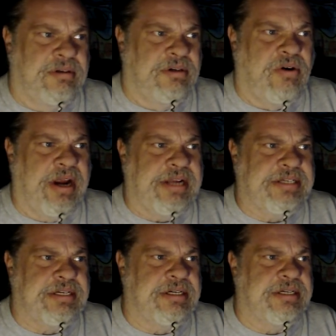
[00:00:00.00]

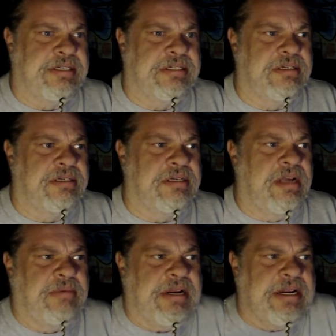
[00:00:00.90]
craziness.
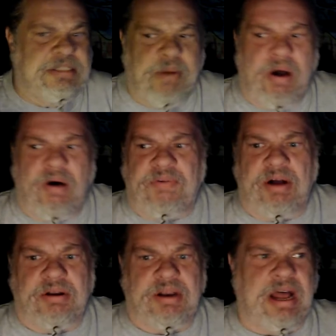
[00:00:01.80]
I mean, it's pole
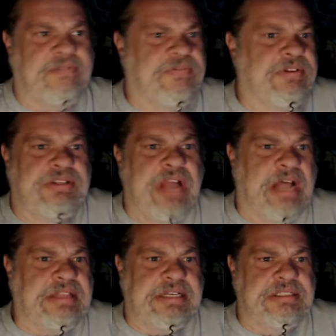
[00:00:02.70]
vault life.
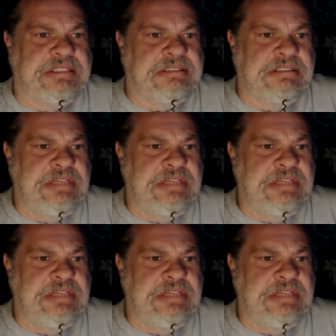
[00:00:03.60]
Nothing's,